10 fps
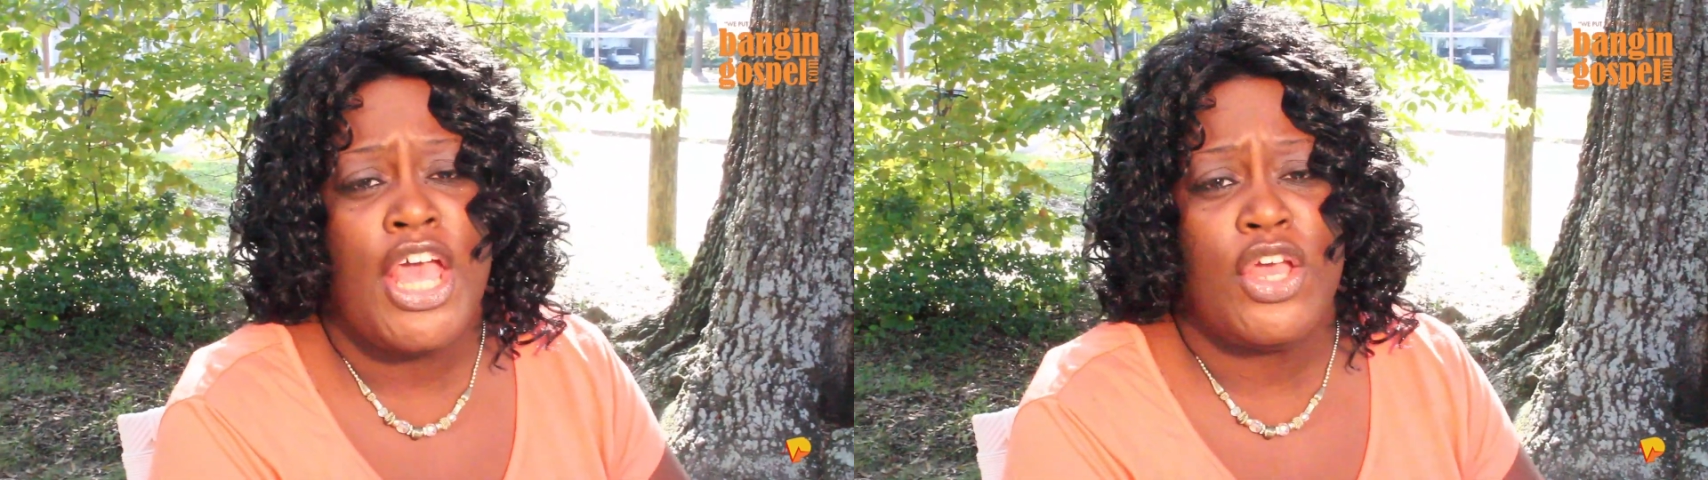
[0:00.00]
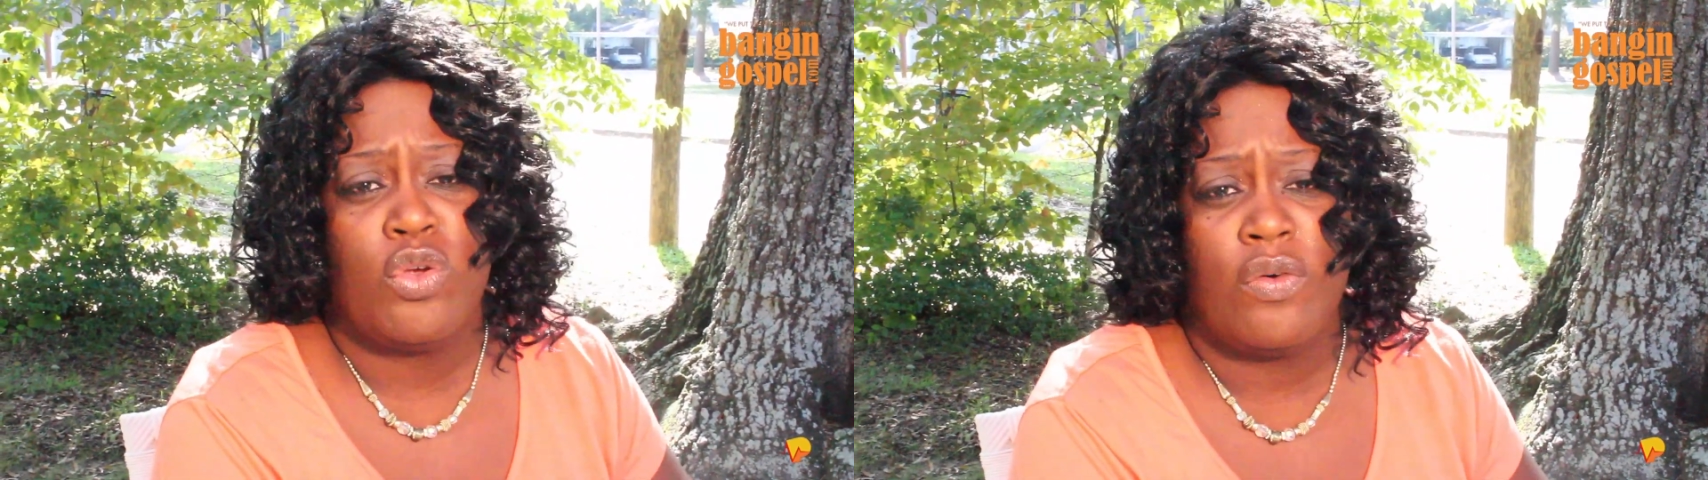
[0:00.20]

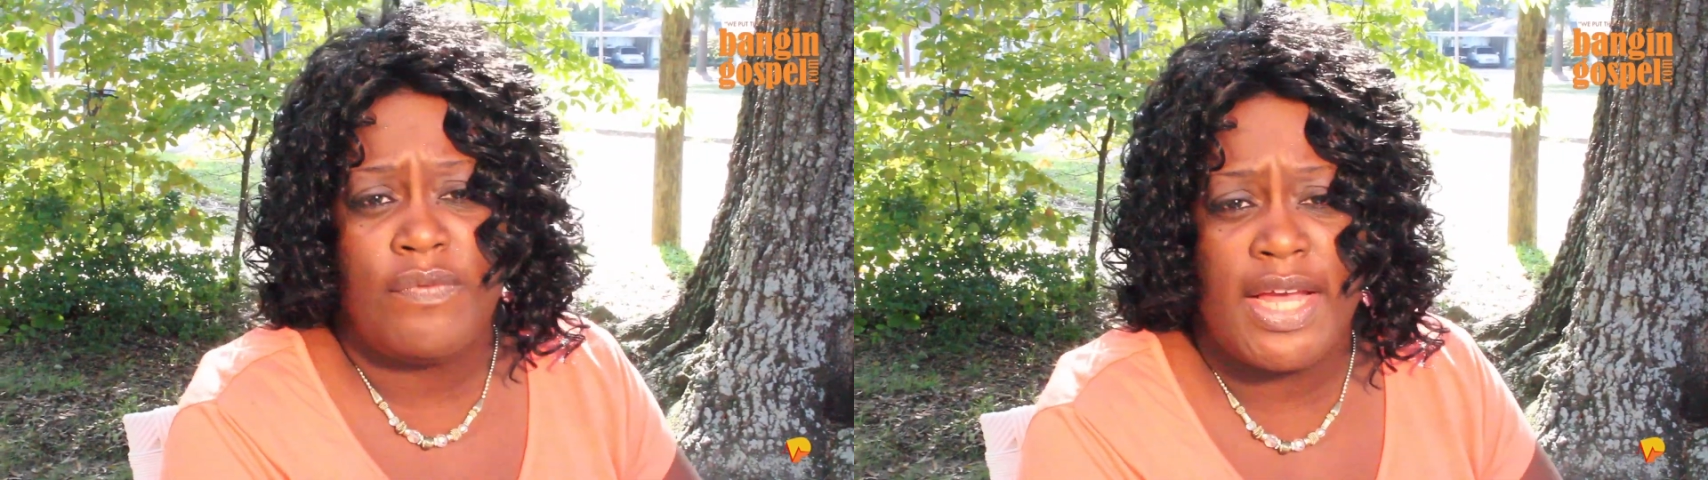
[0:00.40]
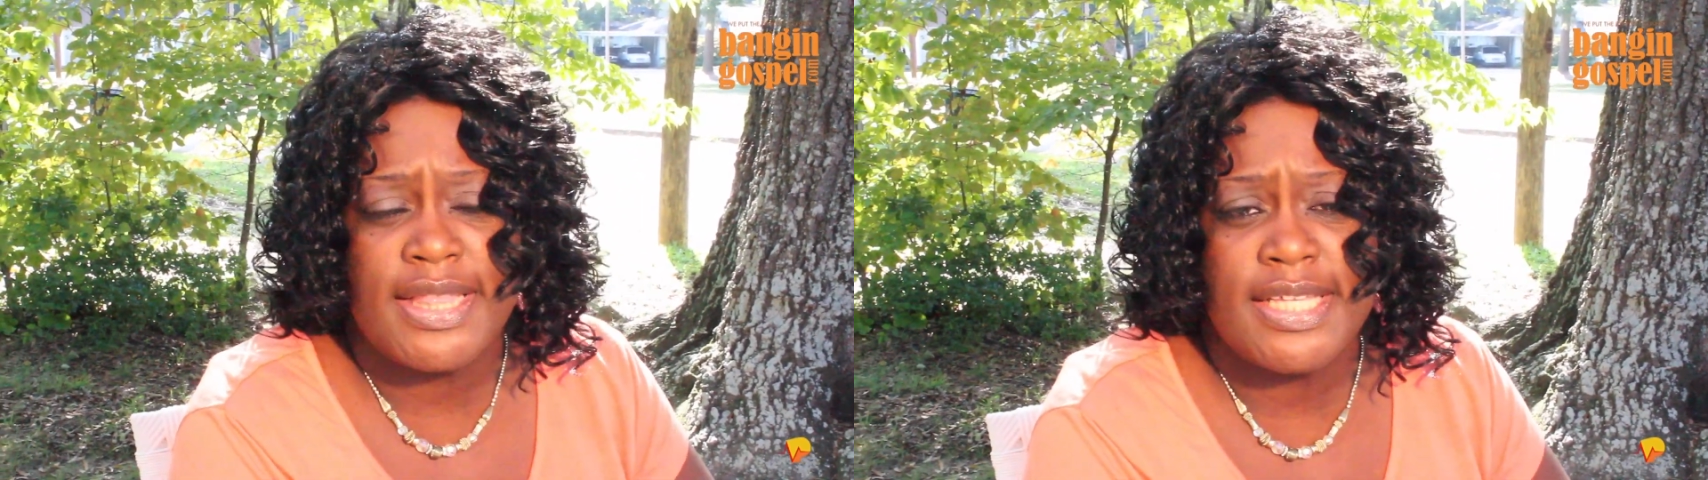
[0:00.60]
and your
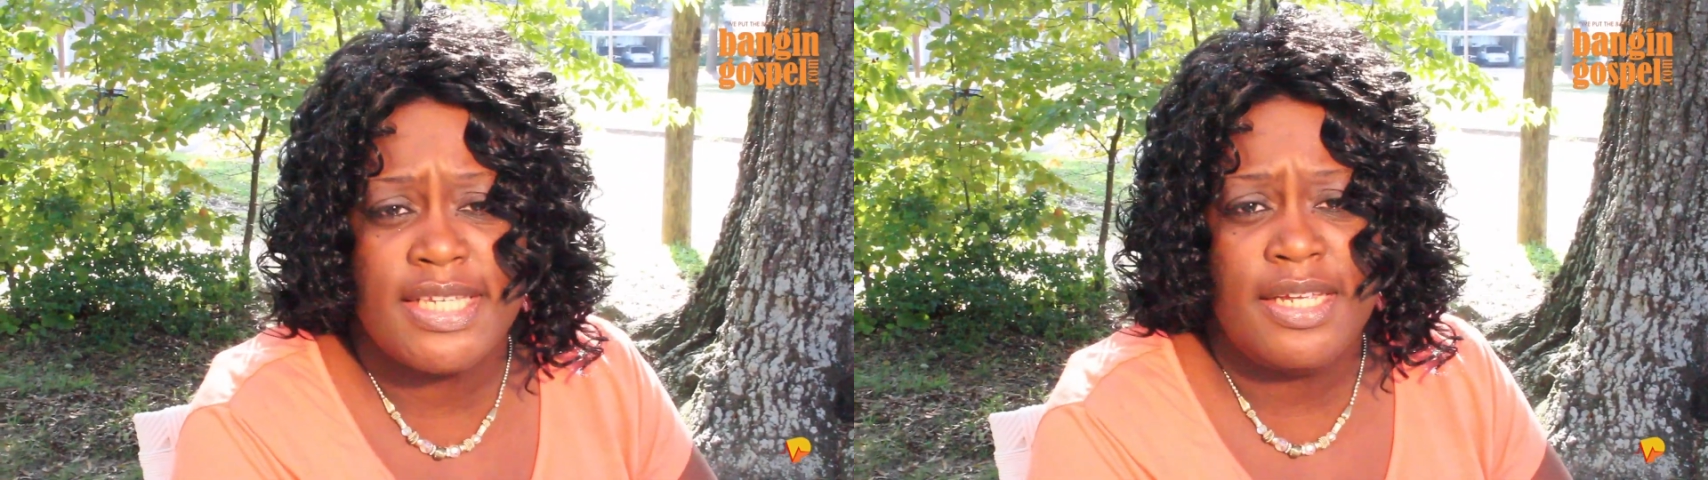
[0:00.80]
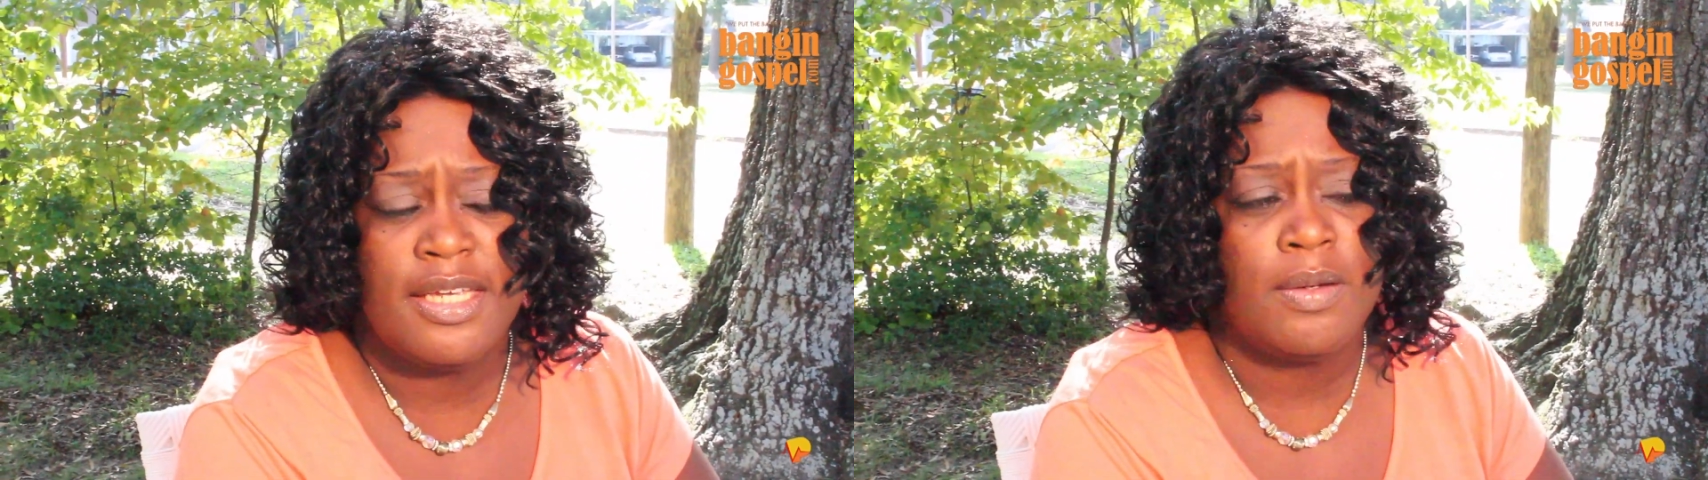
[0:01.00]
faith is
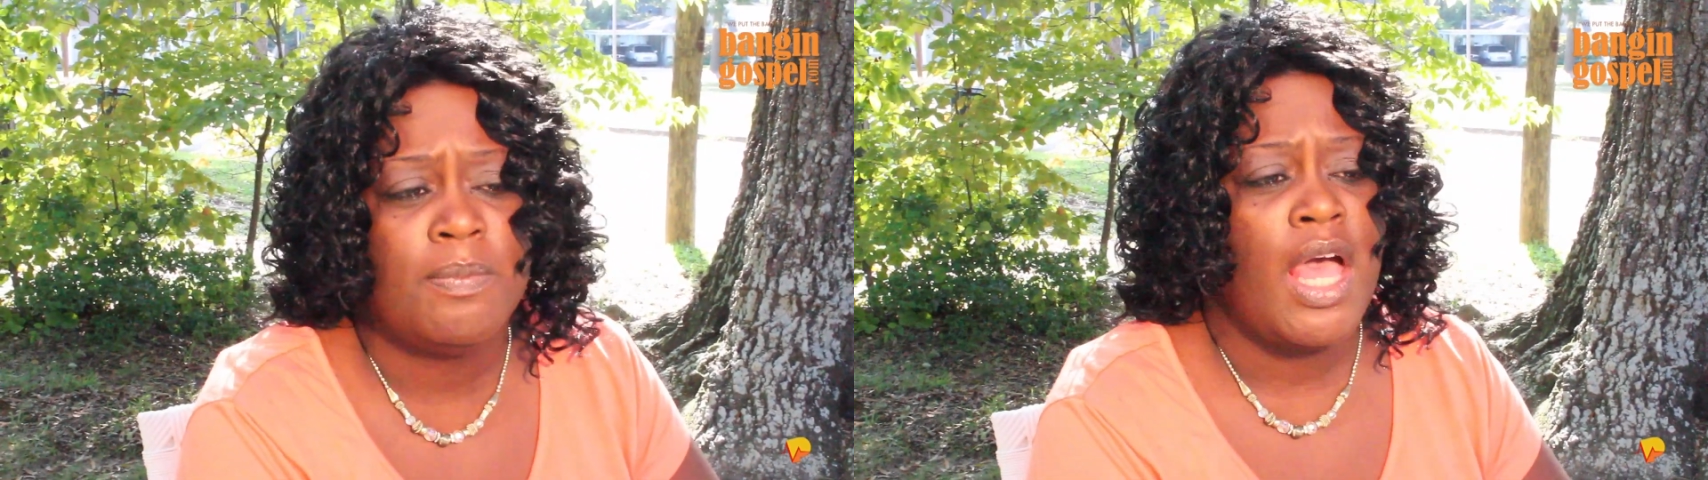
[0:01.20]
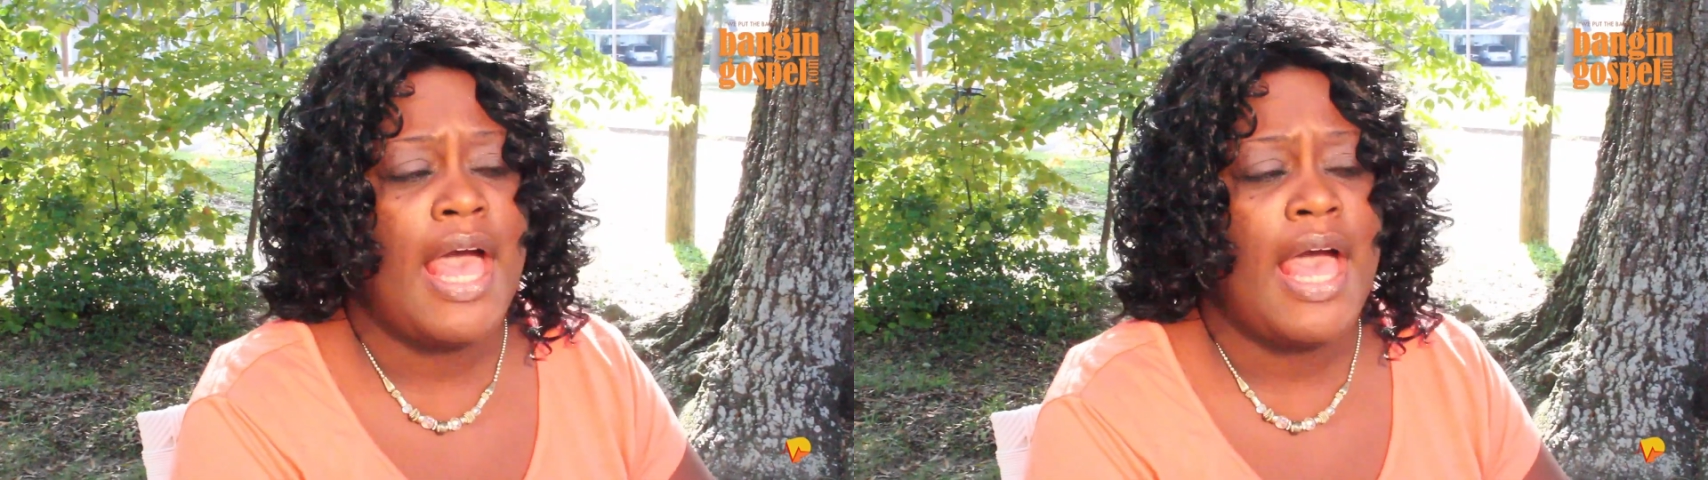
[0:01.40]
in Him,